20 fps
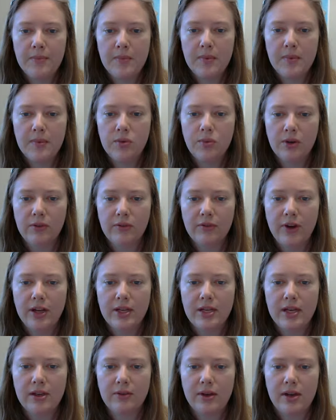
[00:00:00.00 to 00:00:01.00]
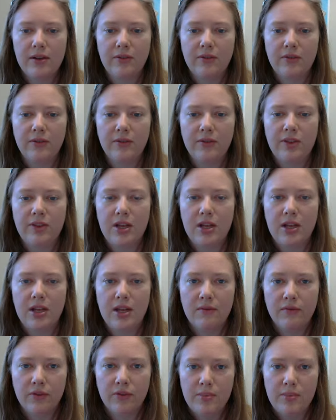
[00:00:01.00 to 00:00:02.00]
You want to find out if the
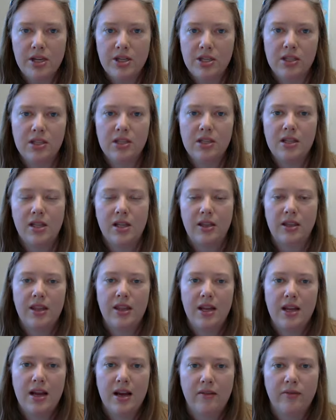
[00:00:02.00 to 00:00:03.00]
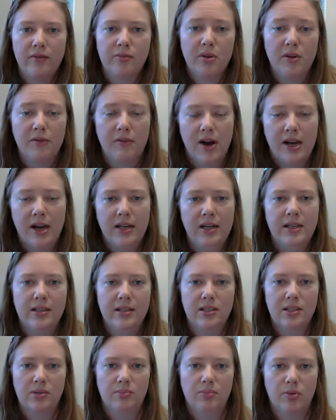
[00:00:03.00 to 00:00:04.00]
information that they have provided
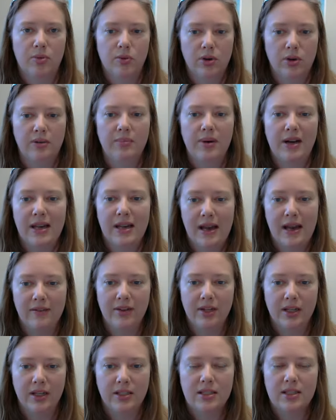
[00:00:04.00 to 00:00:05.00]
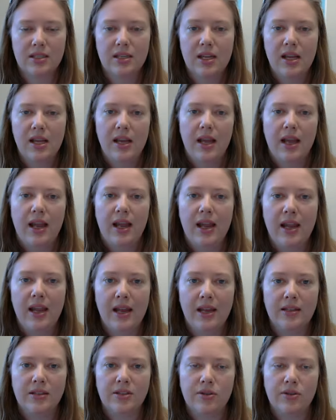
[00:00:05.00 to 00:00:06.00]
is supported by evidence.
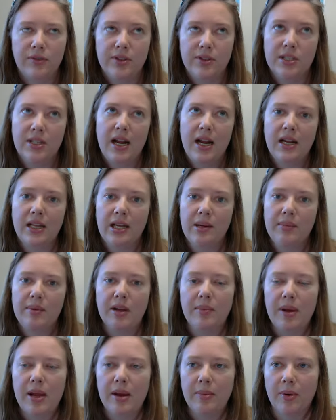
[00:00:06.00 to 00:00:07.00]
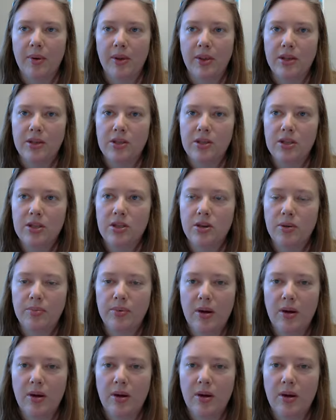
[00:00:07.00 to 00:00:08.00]
And so if it's an academic paper, then you're
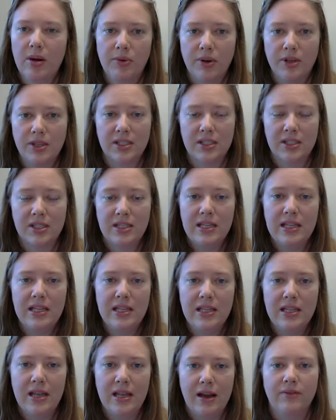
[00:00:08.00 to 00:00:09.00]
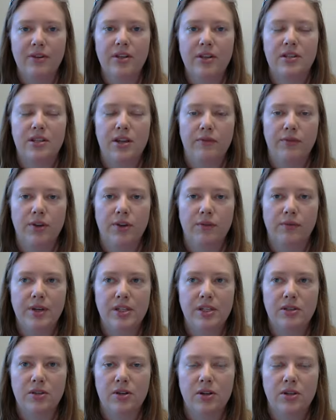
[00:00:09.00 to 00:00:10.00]
probably going to see the evidence of the
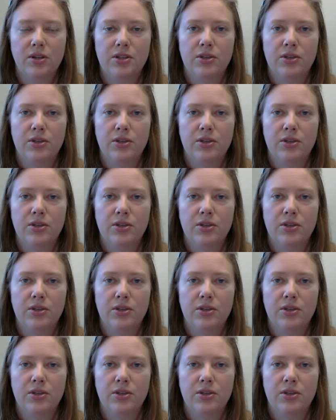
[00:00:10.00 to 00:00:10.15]
research.